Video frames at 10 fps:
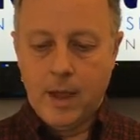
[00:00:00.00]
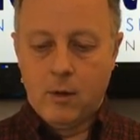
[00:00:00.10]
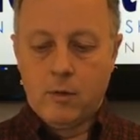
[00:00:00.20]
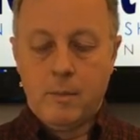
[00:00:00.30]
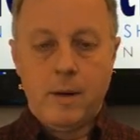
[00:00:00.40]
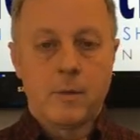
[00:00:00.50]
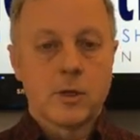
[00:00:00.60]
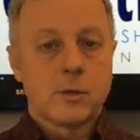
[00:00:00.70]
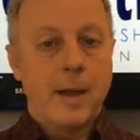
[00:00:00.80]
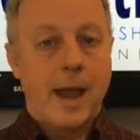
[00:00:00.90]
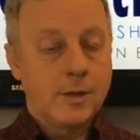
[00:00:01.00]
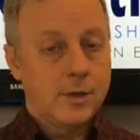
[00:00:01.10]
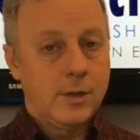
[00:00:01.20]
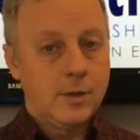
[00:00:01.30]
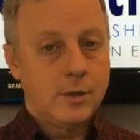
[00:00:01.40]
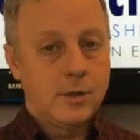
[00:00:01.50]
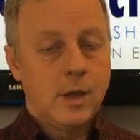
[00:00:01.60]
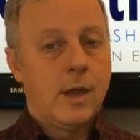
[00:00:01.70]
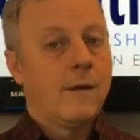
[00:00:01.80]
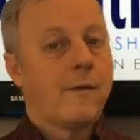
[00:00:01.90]
Remember, spouses,
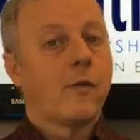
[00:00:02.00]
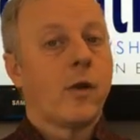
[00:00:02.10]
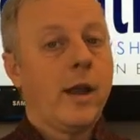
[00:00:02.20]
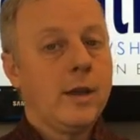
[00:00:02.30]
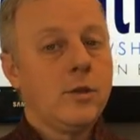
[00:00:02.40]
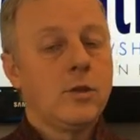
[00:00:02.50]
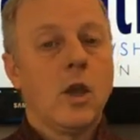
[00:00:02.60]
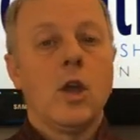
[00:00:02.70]
friends,